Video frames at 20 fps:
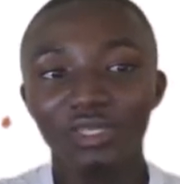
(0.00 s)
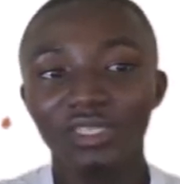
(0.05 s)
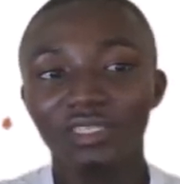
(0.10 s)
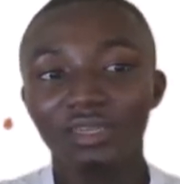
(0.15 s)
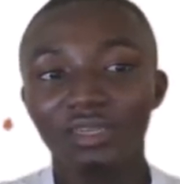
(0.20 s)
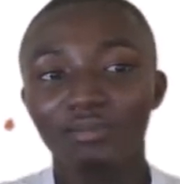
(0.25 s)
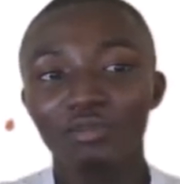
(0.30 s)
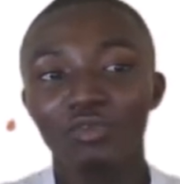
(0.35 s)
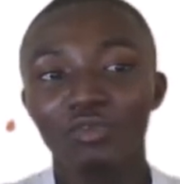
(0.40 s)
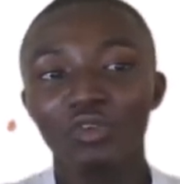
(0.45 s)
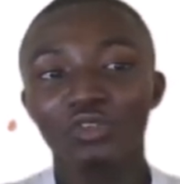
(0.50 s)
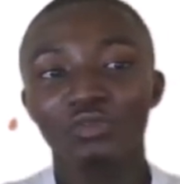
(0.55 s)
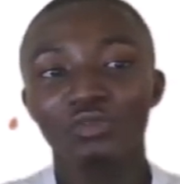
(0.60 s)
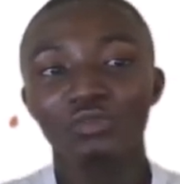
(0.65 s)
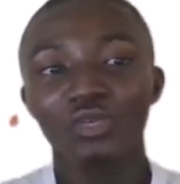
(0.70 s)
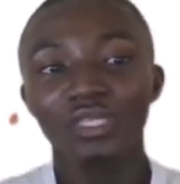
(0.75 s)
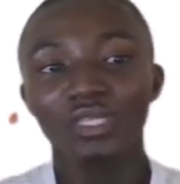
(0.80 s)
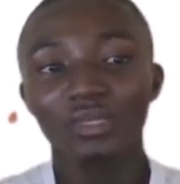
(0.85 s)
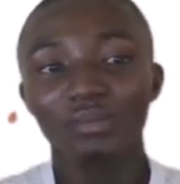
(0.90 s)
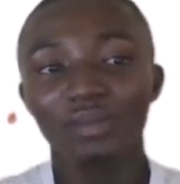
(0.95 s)
anytime you want to
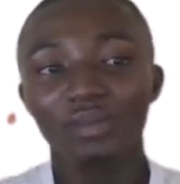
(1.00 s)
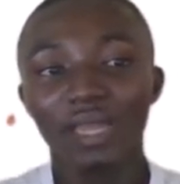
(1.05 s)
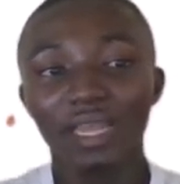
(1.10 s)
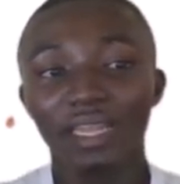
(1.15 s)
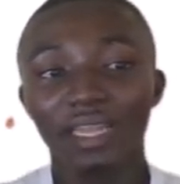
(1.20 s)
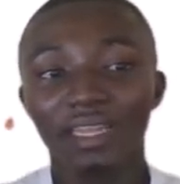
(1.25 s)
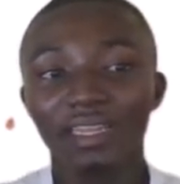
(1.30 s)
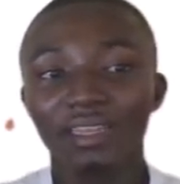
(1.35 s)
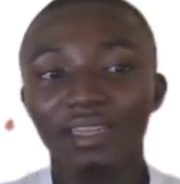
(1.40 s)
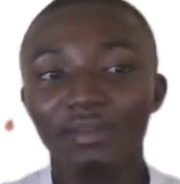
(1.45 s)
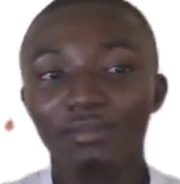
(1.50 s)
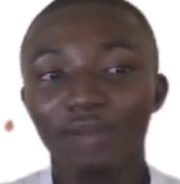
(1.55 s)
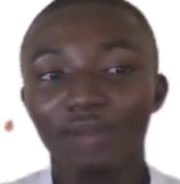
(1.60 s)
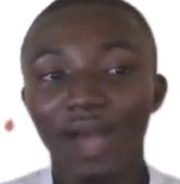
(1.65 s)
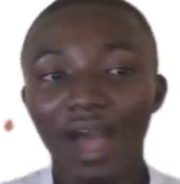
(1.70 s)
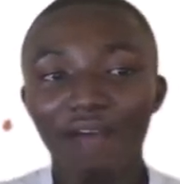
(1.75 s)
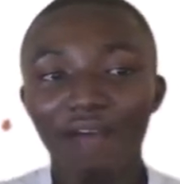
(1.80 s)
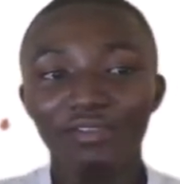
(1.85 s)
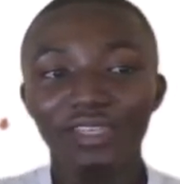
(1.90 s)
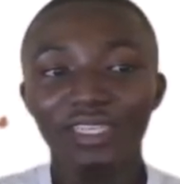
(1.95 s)
multiply
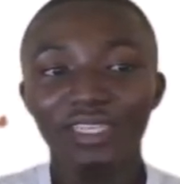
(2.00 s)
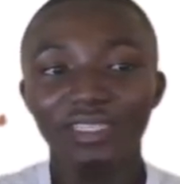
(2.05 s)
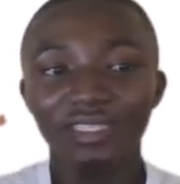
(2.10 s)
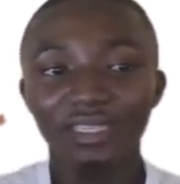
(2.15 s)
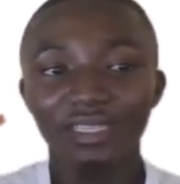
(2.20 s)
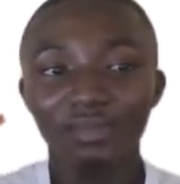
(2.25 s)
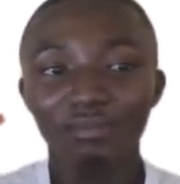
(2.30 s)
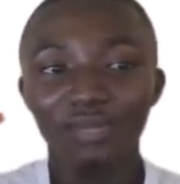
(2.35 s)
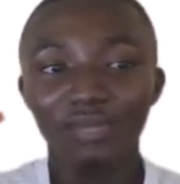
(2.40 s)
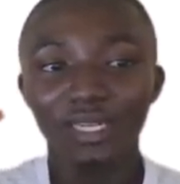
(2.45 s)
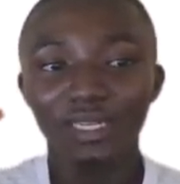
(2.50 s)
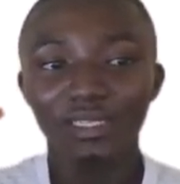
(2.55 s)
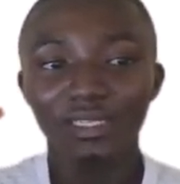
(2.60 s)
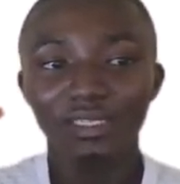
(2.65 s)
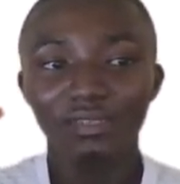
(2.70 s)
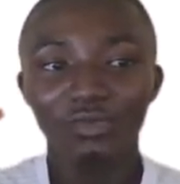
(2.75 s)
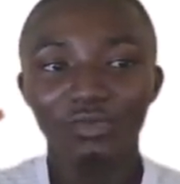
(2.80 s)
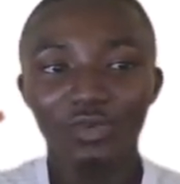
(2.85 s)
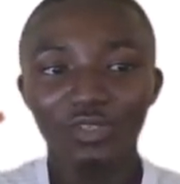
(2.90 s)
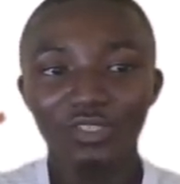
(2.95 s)
by having the same
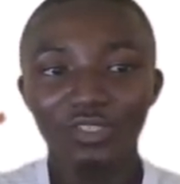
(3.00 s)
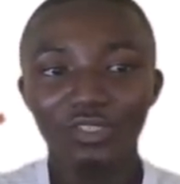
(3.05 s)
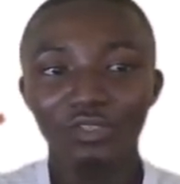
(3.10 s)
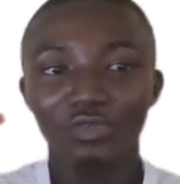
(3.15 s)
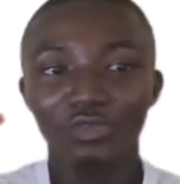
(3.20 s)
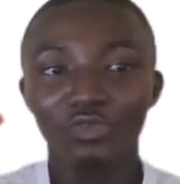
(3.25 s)
base, what you